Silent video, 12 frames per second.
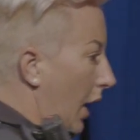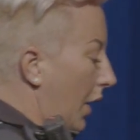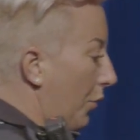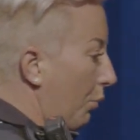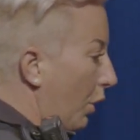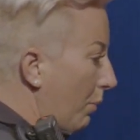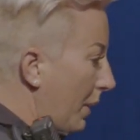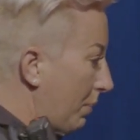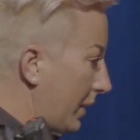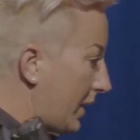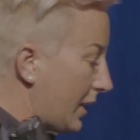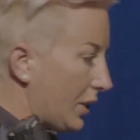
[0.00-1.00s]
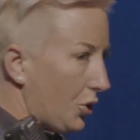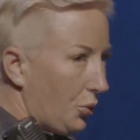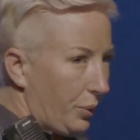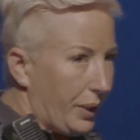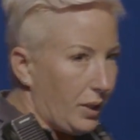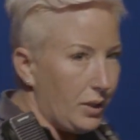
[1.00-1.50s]
Throughout my policing
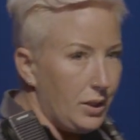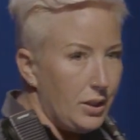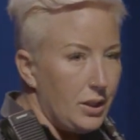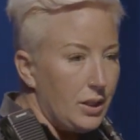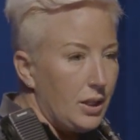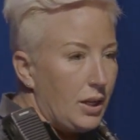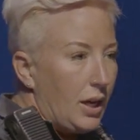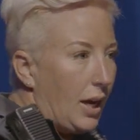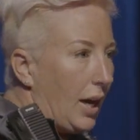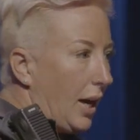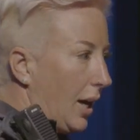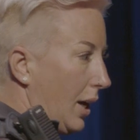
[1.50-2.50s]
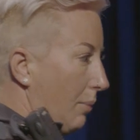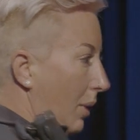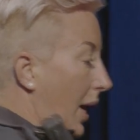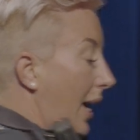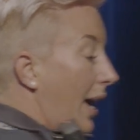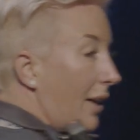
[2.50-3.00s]
career,
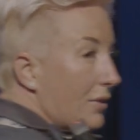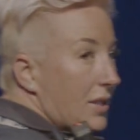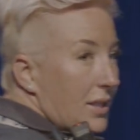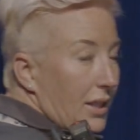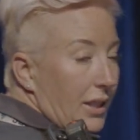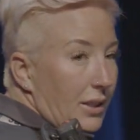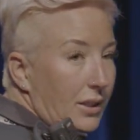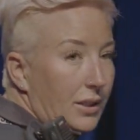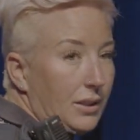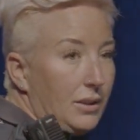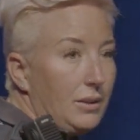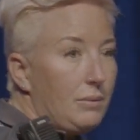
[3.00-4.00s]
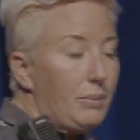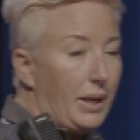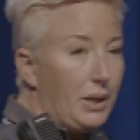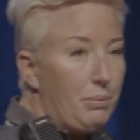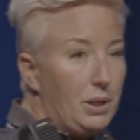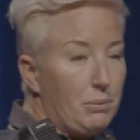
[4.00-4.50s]
I have seen
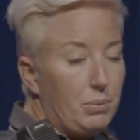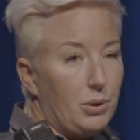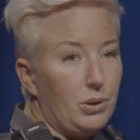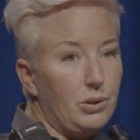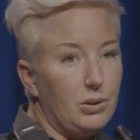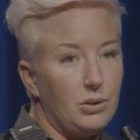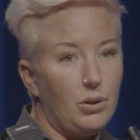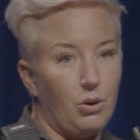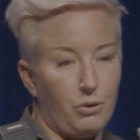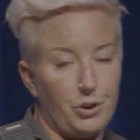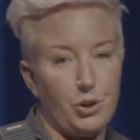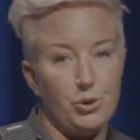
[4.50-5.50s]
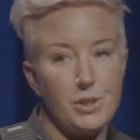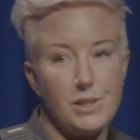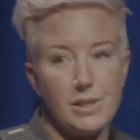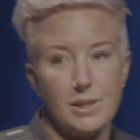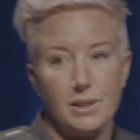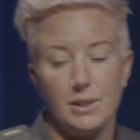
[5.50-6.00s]
many people
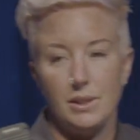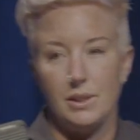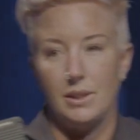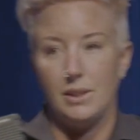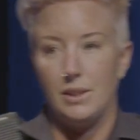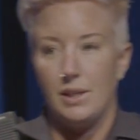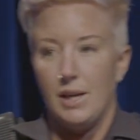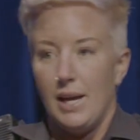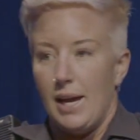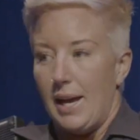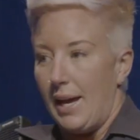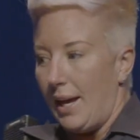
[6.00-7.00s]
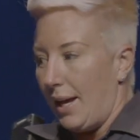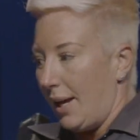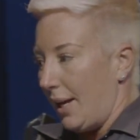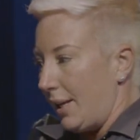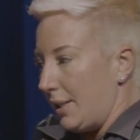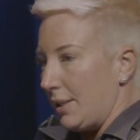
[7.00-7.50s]
overdose
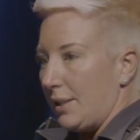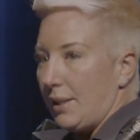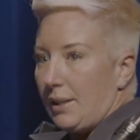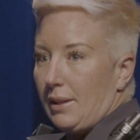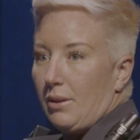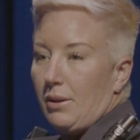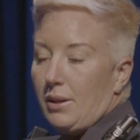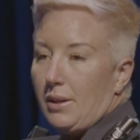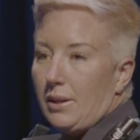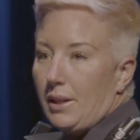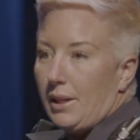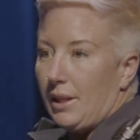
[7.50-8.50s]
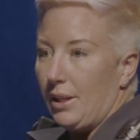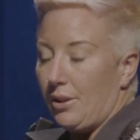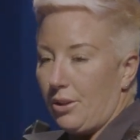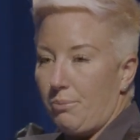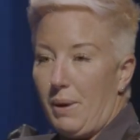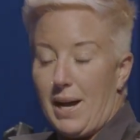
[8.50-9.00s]
and
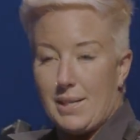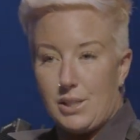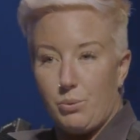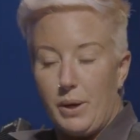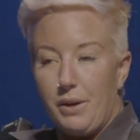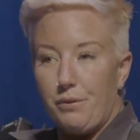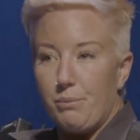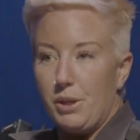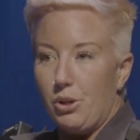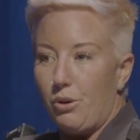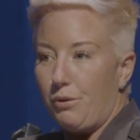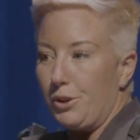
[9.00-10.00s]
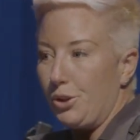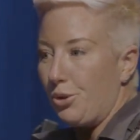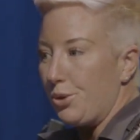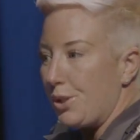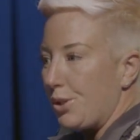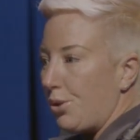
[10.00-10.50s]
either pass away from the
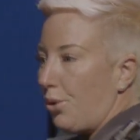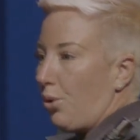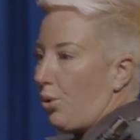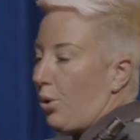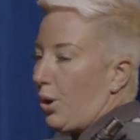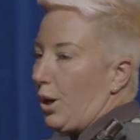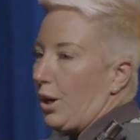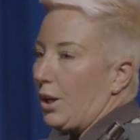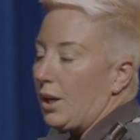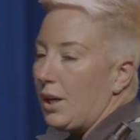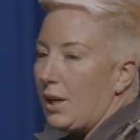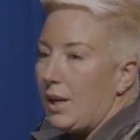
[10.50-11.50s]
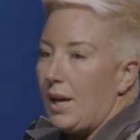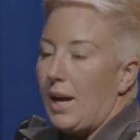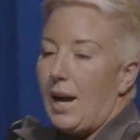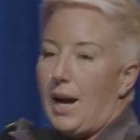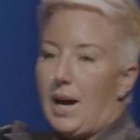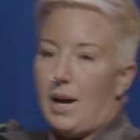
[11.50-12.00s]
overdose or
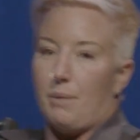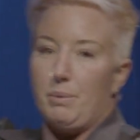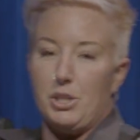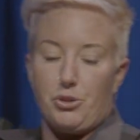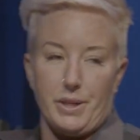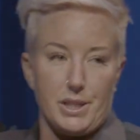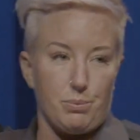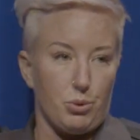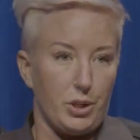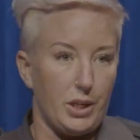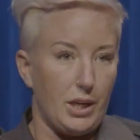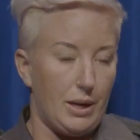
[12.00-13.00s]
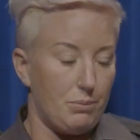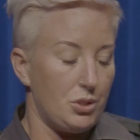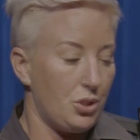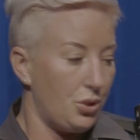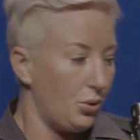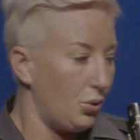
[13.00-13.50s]
be transported up
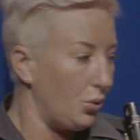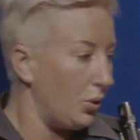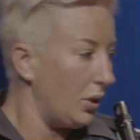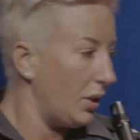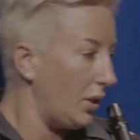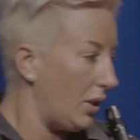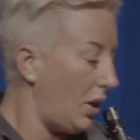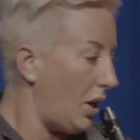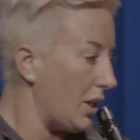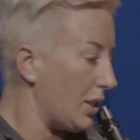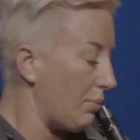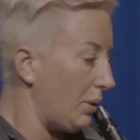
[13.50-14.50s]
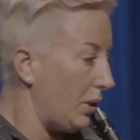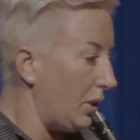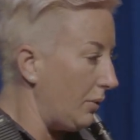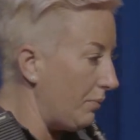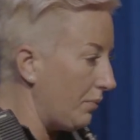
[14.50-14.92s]
to the hospital.